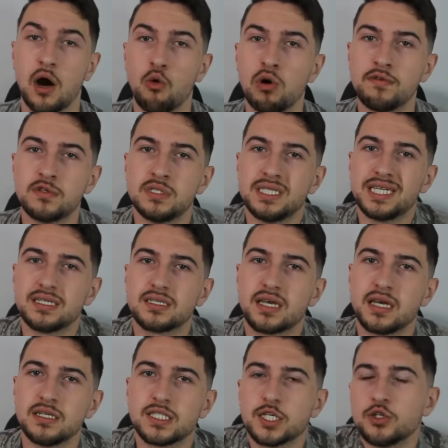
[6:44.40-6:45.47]
However, in this
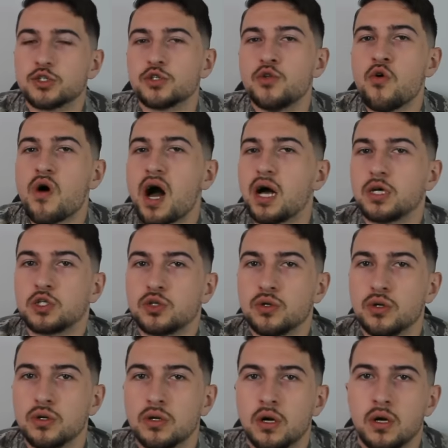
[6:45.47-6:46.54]
case, there is no
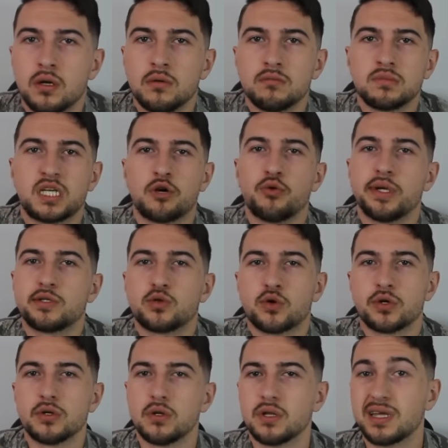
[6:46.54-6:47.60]
actual
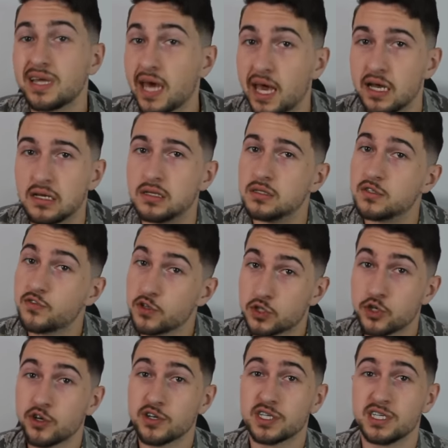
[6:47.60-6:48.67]
territorial gains for
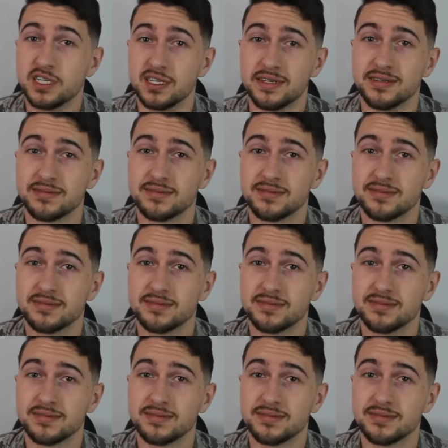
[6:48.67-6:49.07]
Turkey.